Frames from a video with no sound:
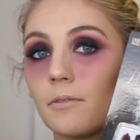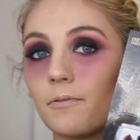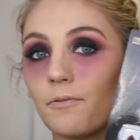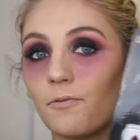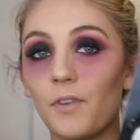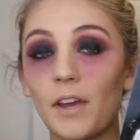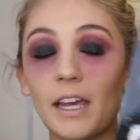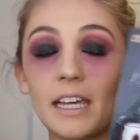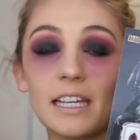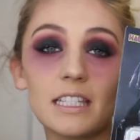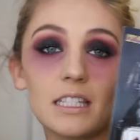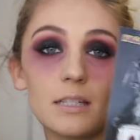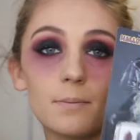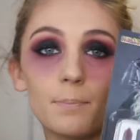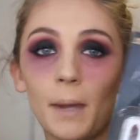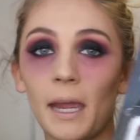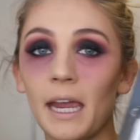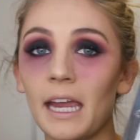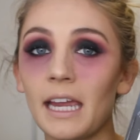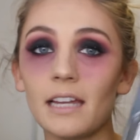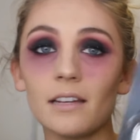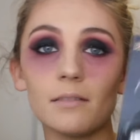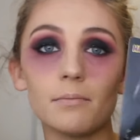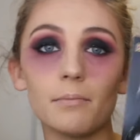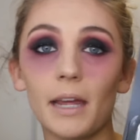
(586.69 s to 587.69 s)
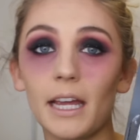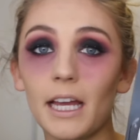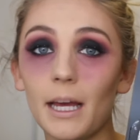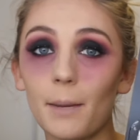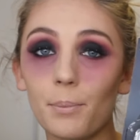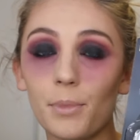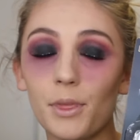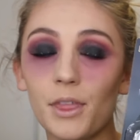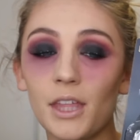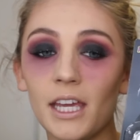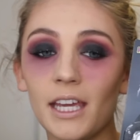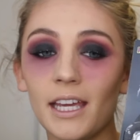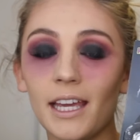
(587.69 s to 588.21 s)
face paint
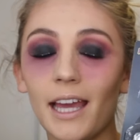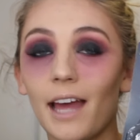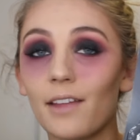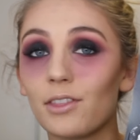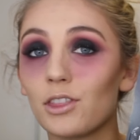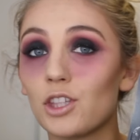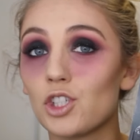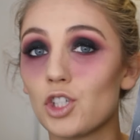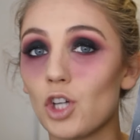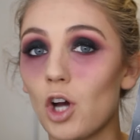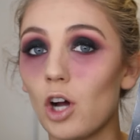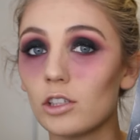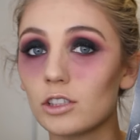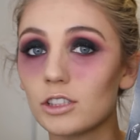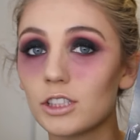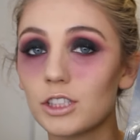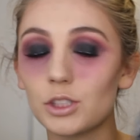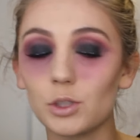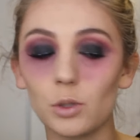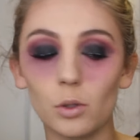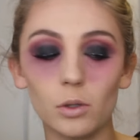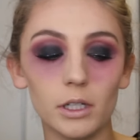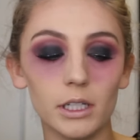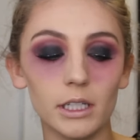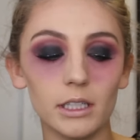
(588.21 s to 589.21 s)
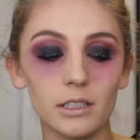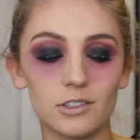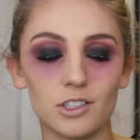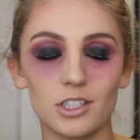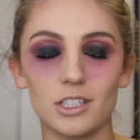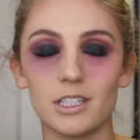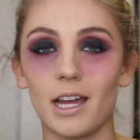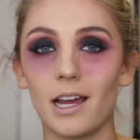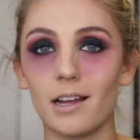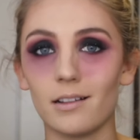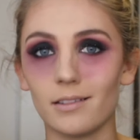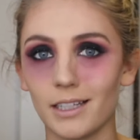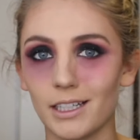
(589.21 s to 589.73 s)
makeup thing at the dollar store, just
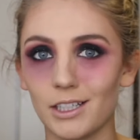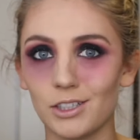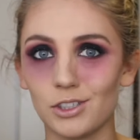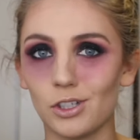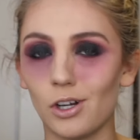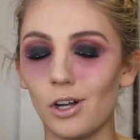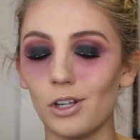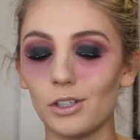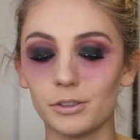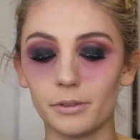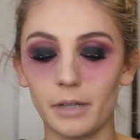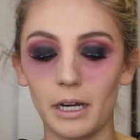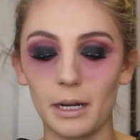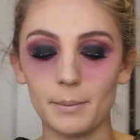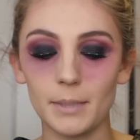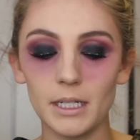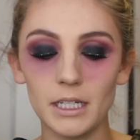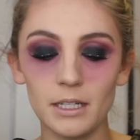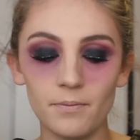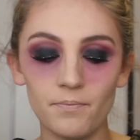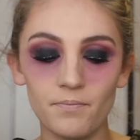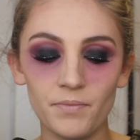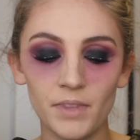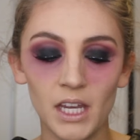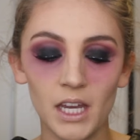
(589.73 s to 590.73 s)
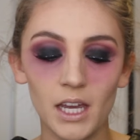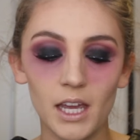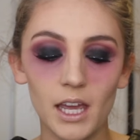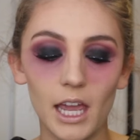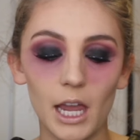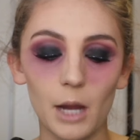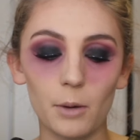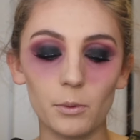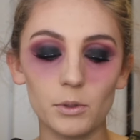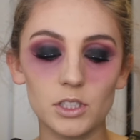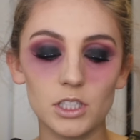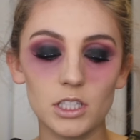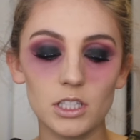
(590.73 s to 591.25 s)
at like a Dollarama.
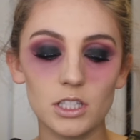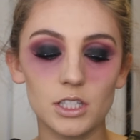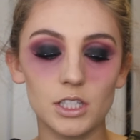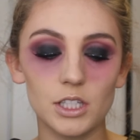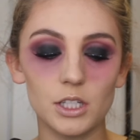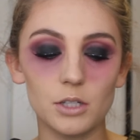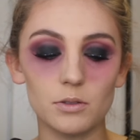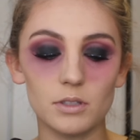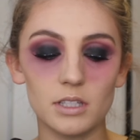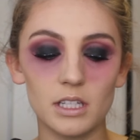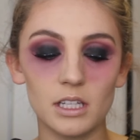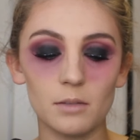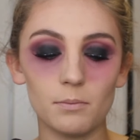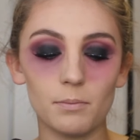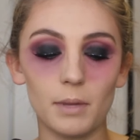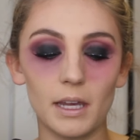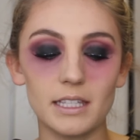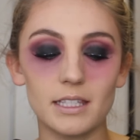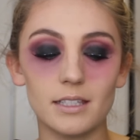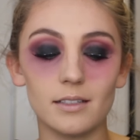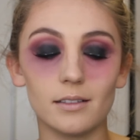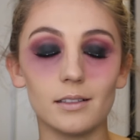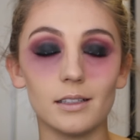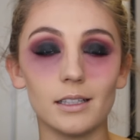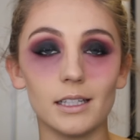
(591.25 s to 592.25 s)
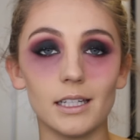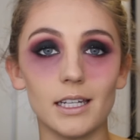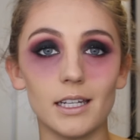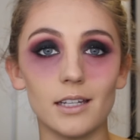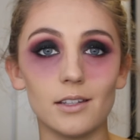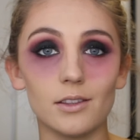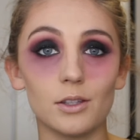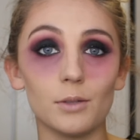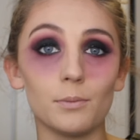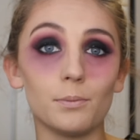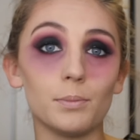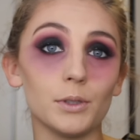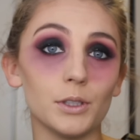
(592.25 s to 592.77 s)
And we're just using basically
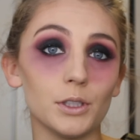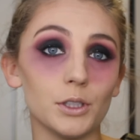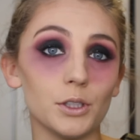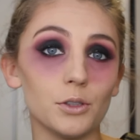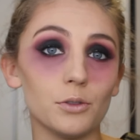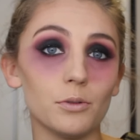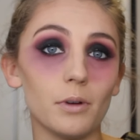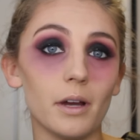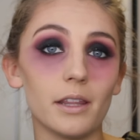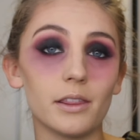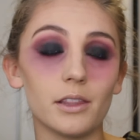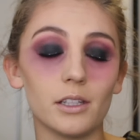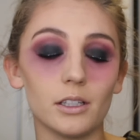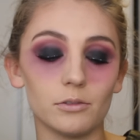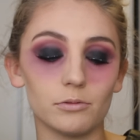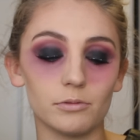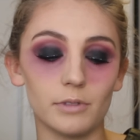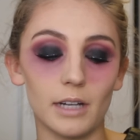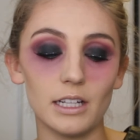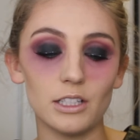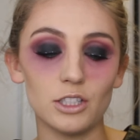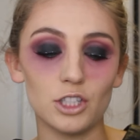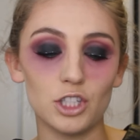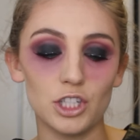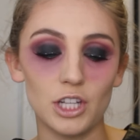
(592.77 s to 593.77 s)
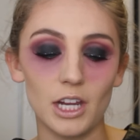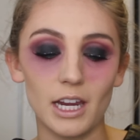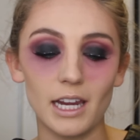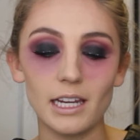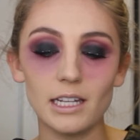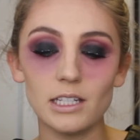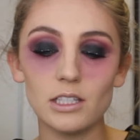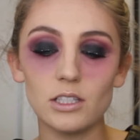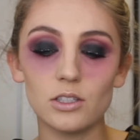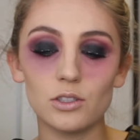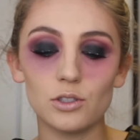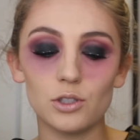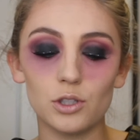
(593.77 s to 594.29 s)
the blue and the red
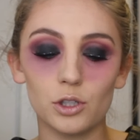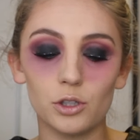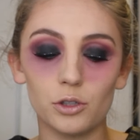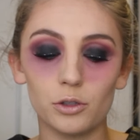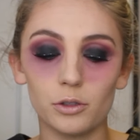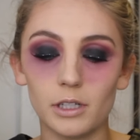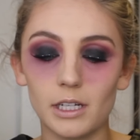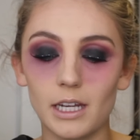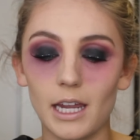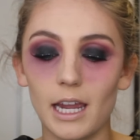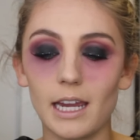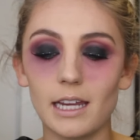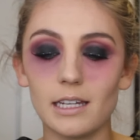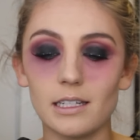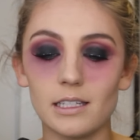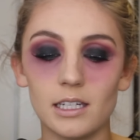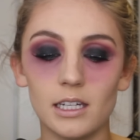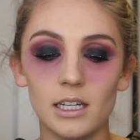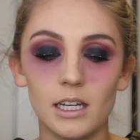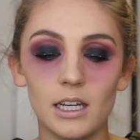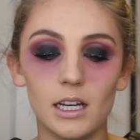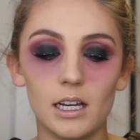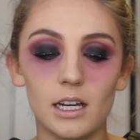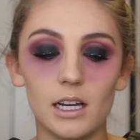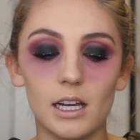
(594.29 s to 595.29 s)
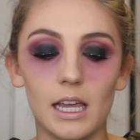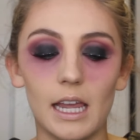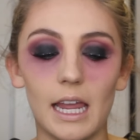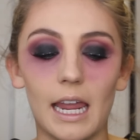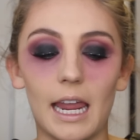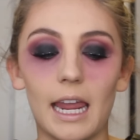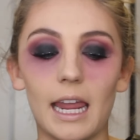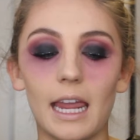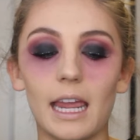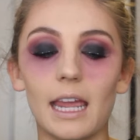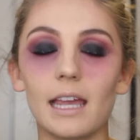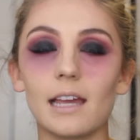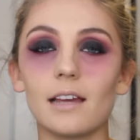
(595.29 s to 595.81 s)
shades to create
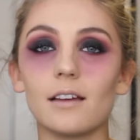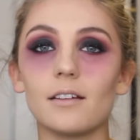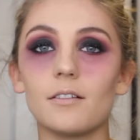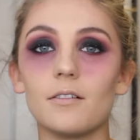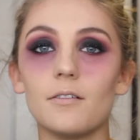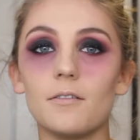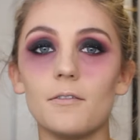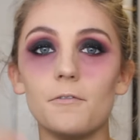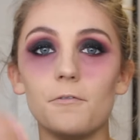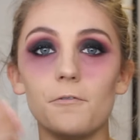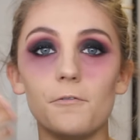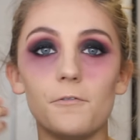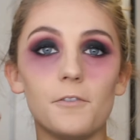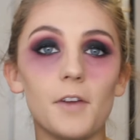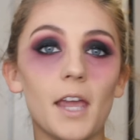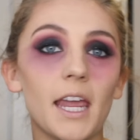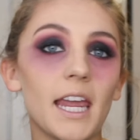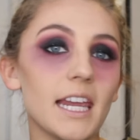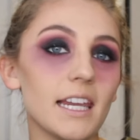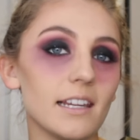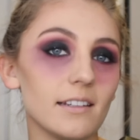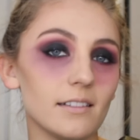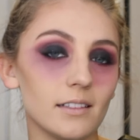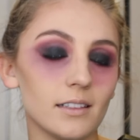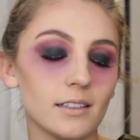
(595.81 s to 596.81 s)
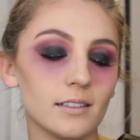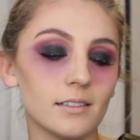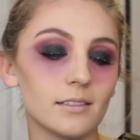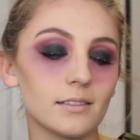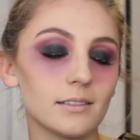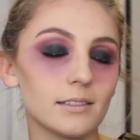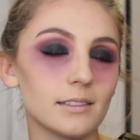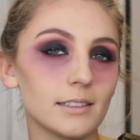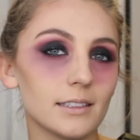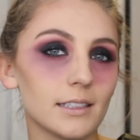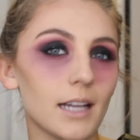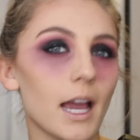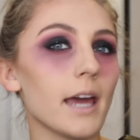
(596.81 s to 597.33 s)
a vein
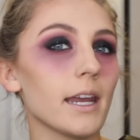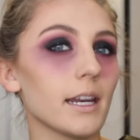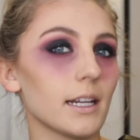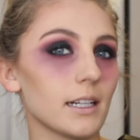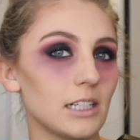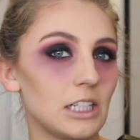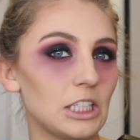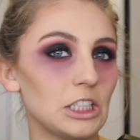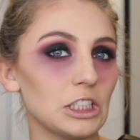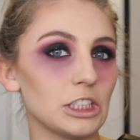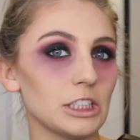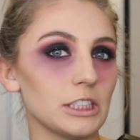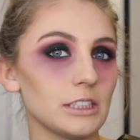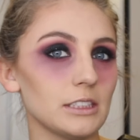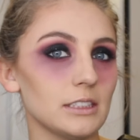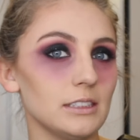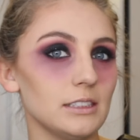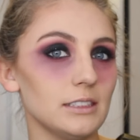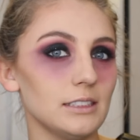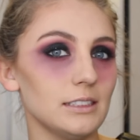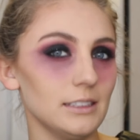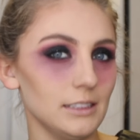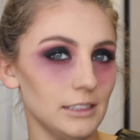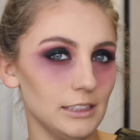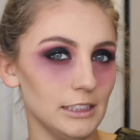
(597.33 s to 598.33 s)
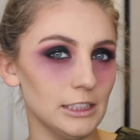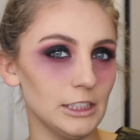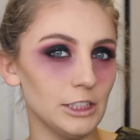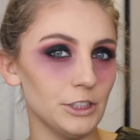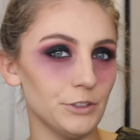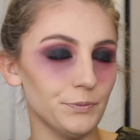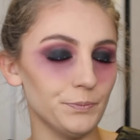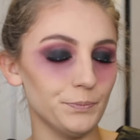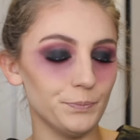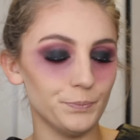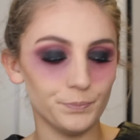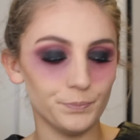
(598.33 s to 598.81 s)
kind of color, you know?